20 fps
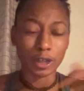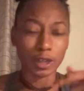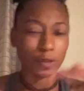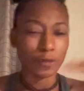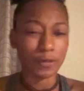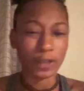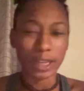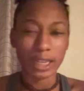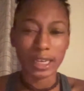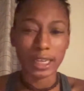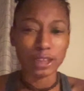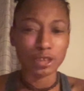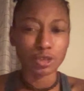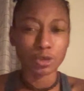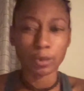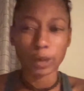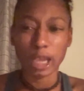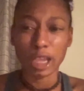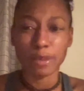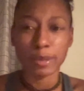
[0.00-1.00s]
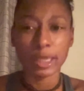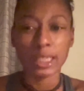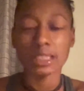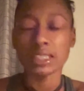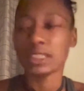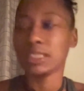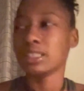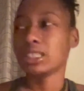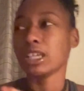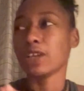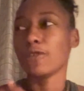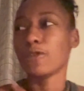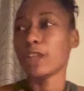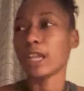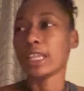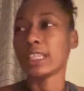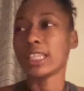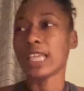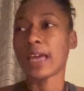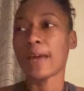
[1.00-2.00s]
financial payments and stuff
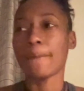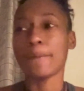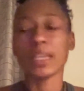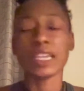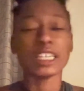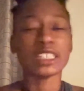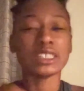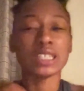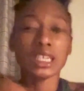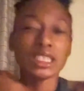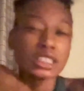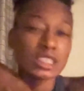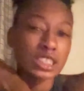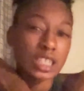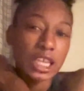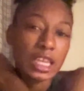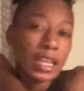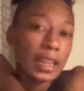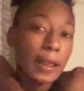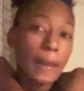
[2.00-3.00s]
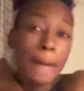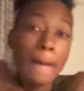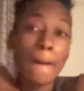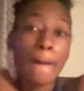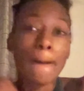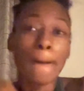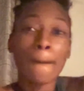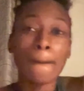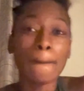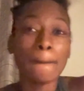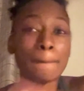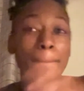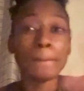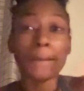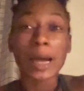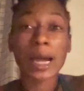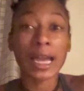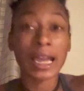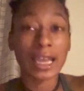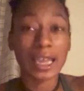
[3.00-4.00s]
like that, because they sent
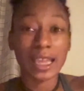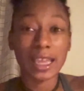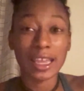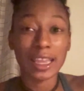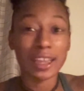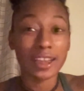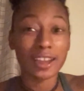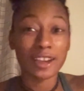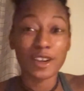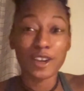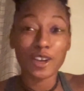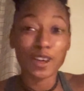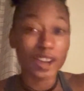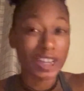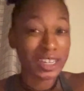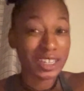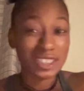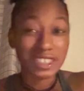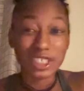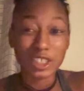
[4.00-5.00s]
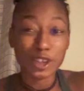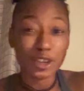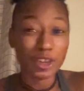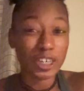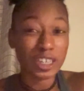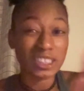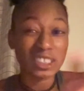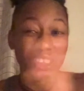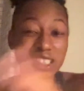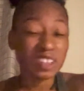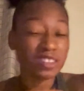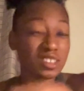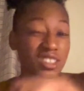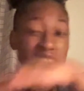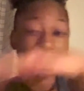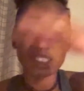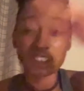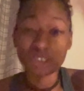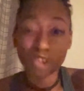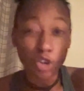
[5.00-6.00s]
my credit score and stuff to
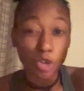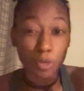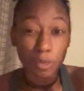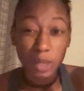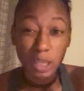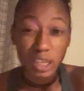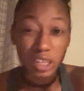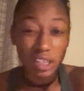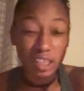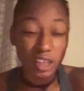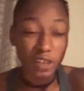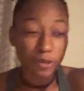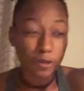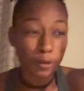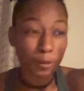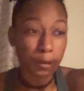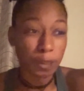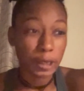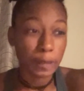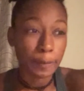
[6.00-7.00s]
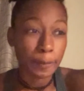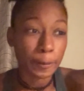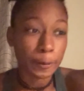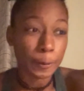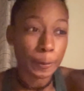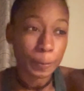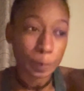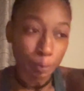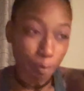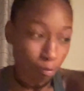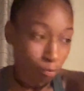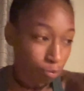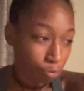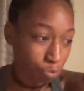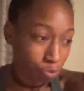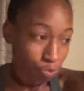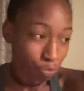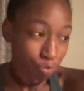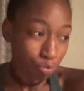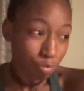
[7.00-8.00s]
so many different people
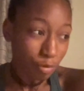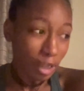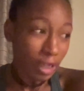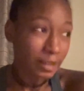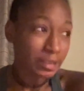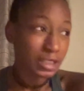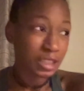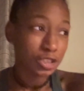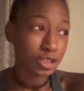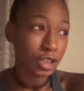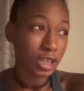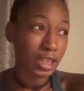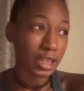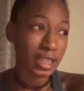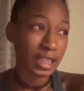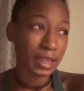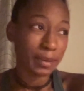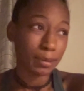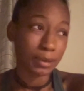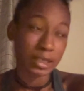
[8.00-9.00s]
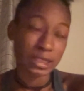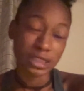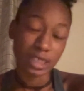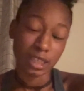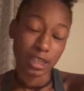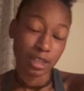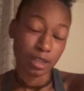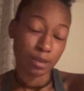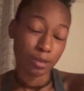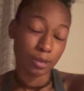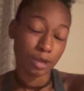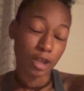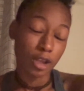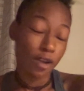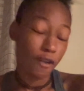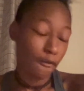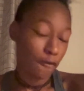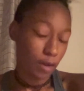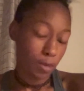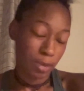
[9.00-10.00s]
to try to get me set up
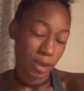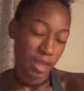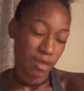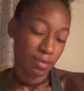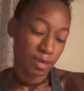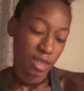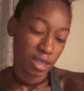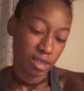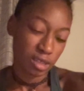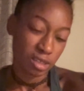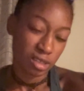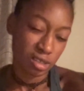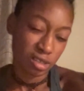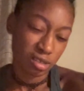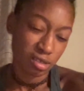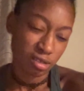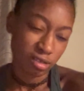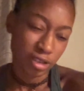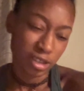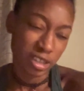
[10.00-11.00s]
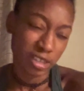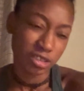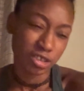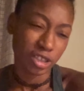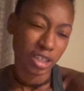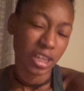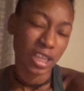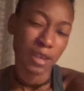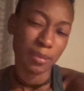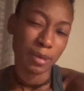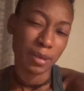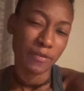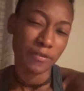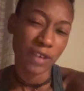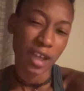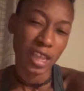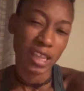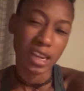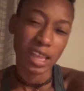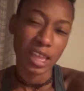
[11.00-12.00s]
for payments or try to get me
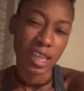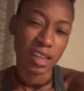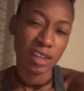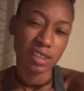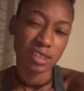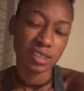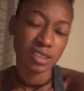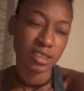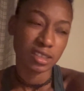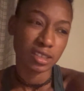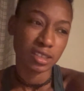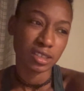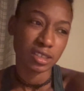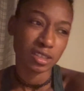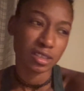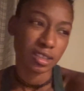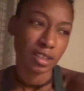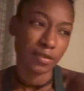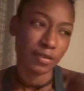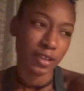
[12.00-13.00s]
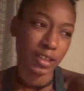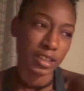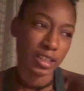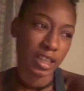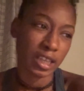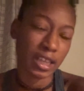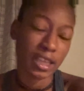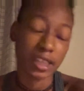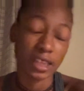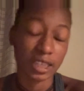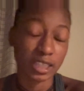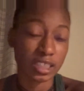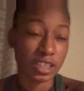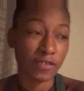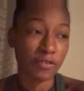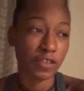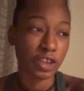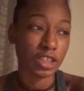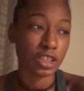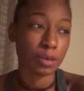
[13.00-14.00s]
finance and stuff like that. And that shit
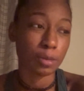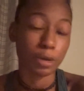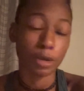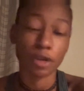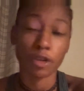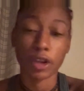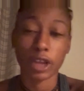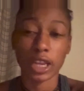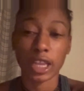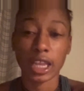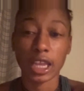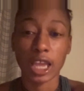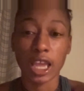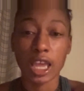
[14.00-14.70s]
fucks up your credit.